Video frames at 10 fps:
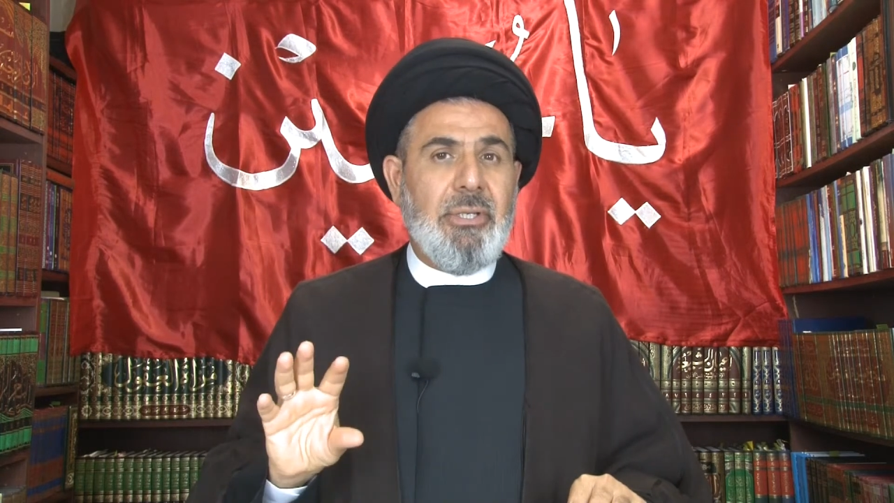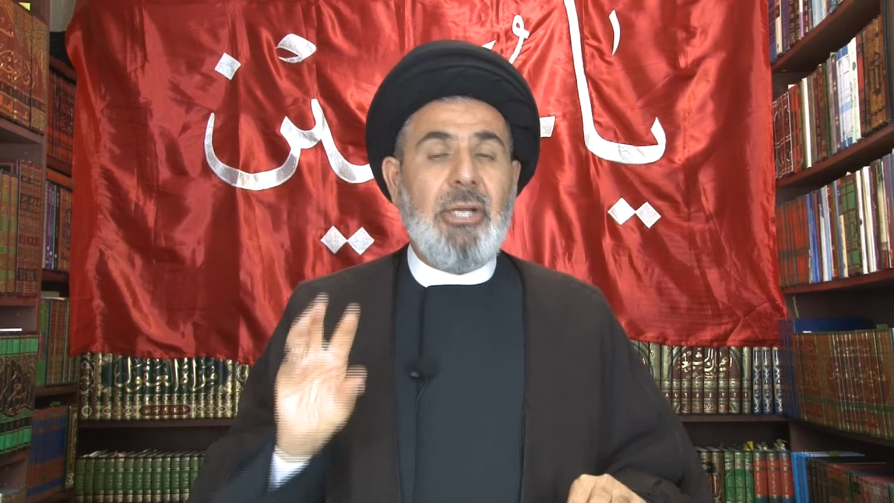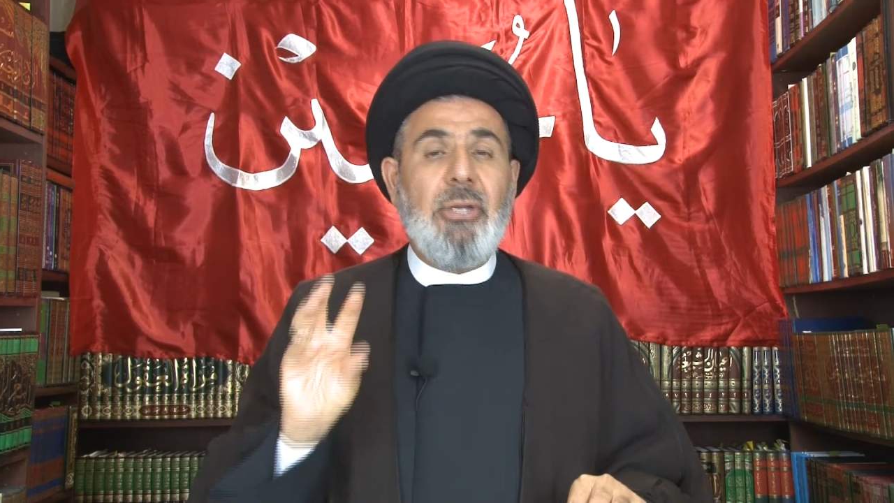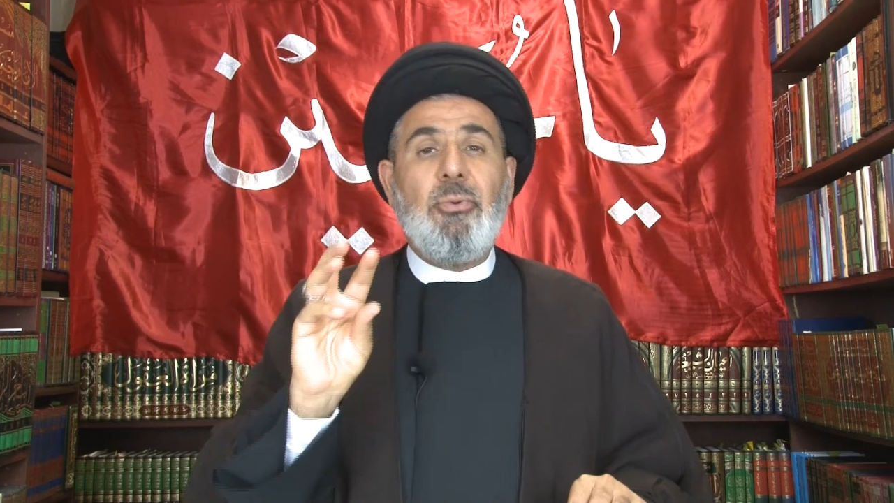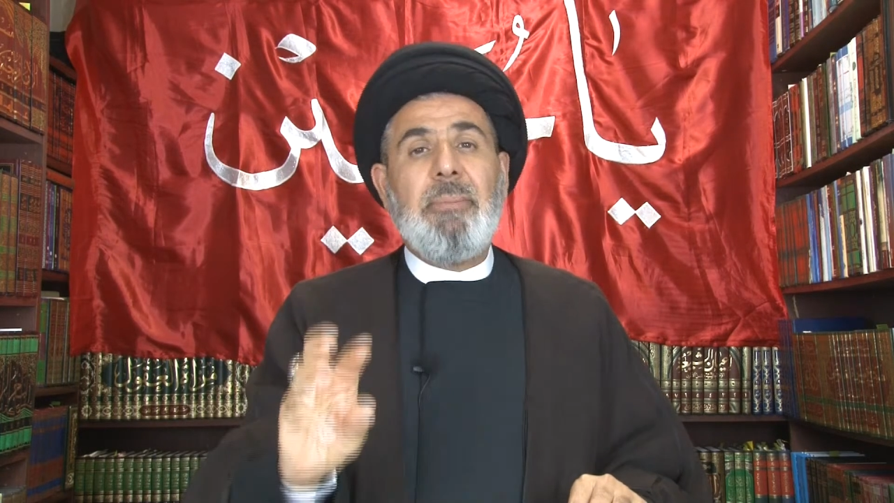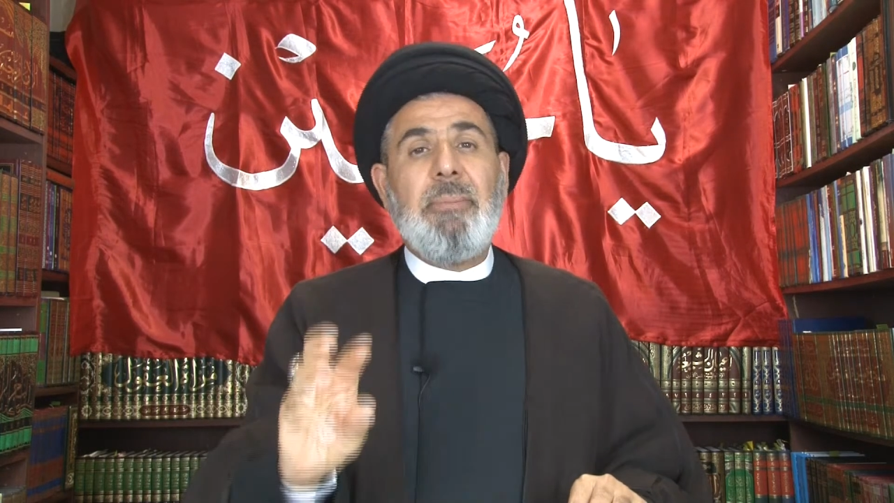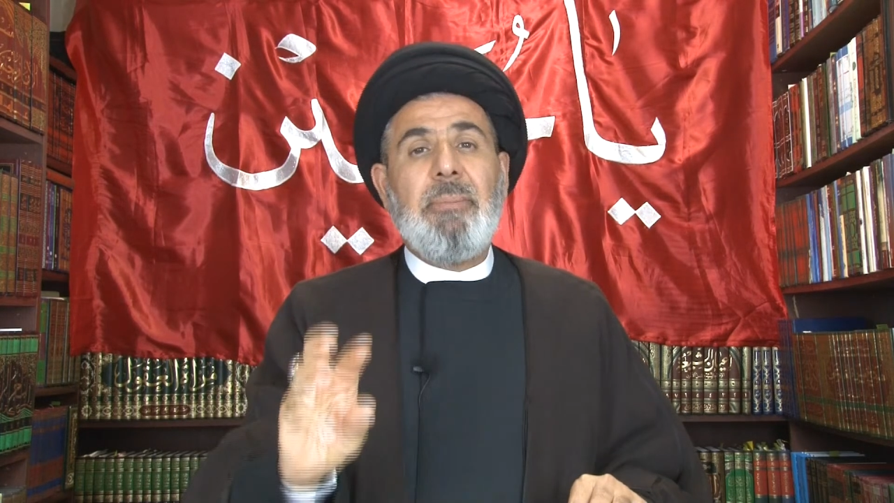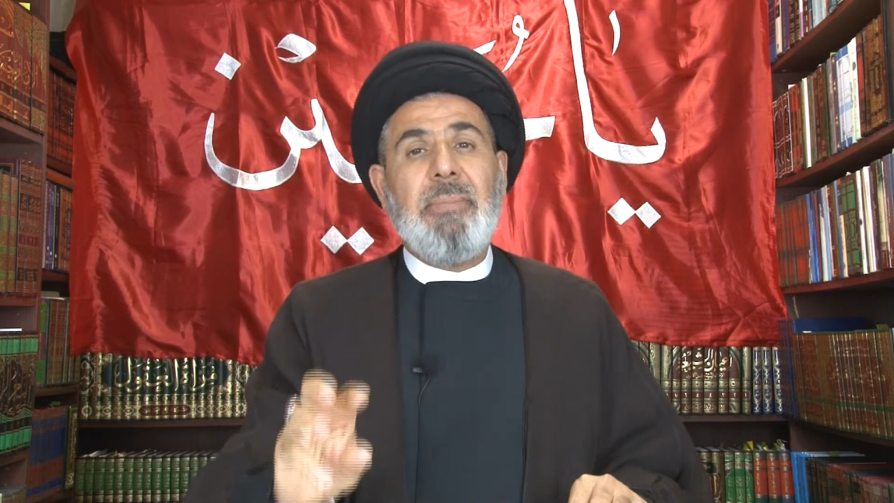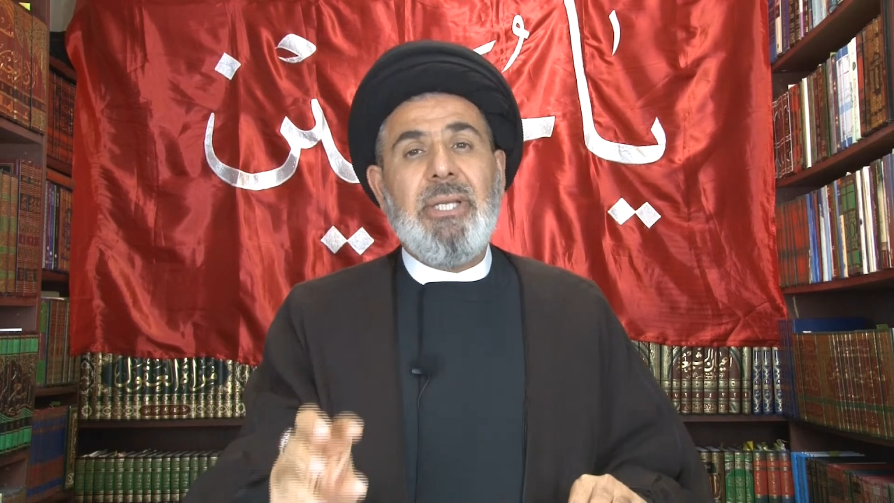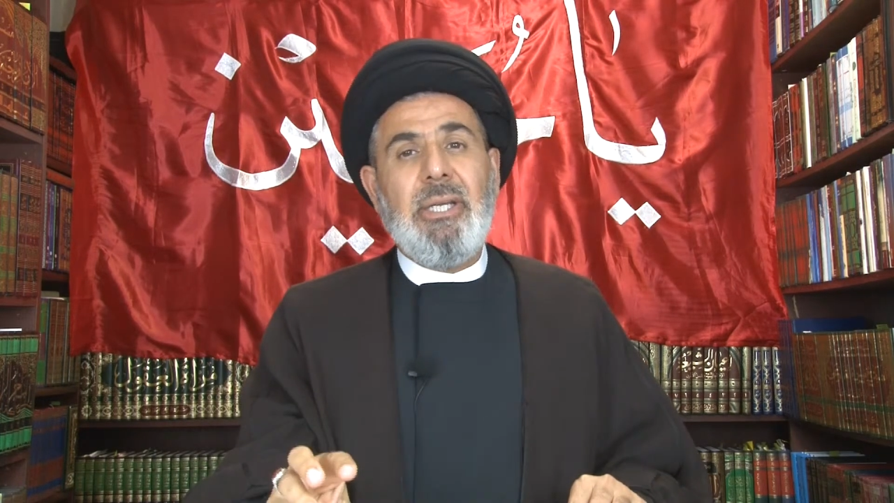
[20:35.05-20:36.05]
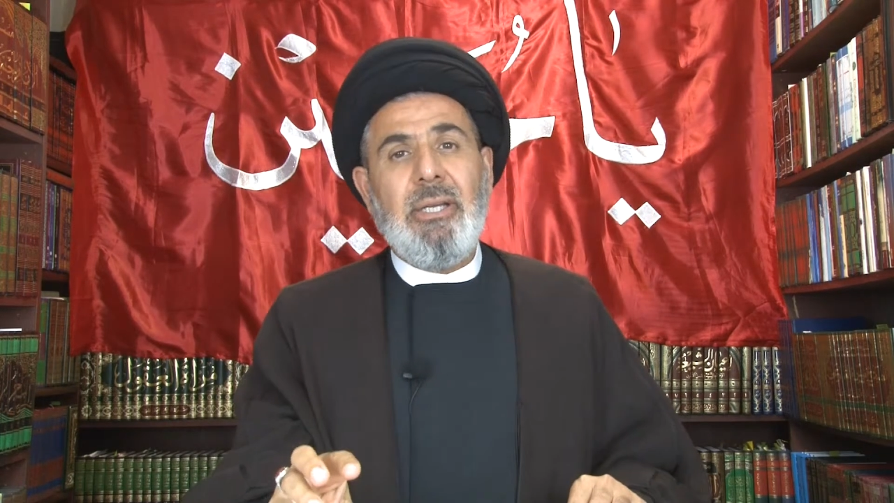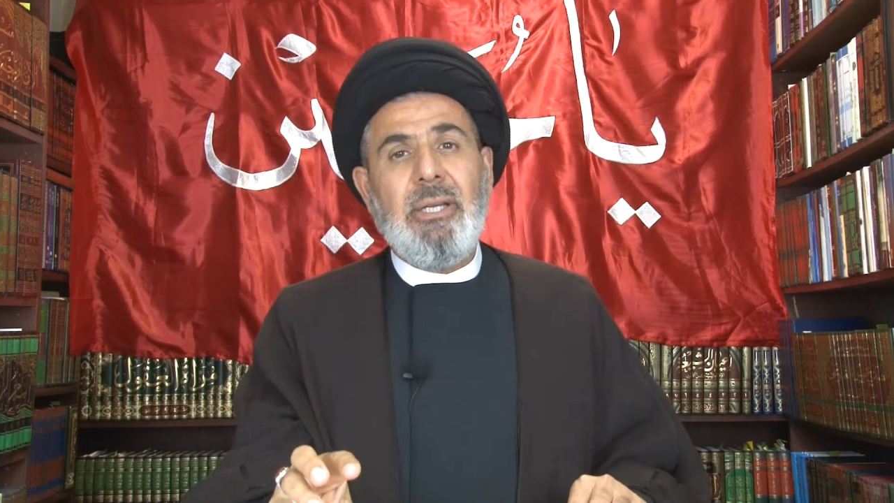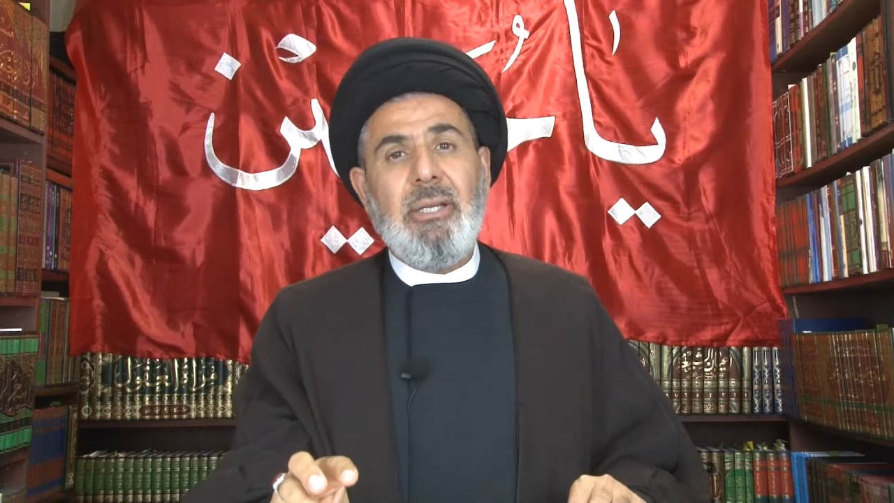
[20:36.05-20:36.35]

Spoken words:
including Medina,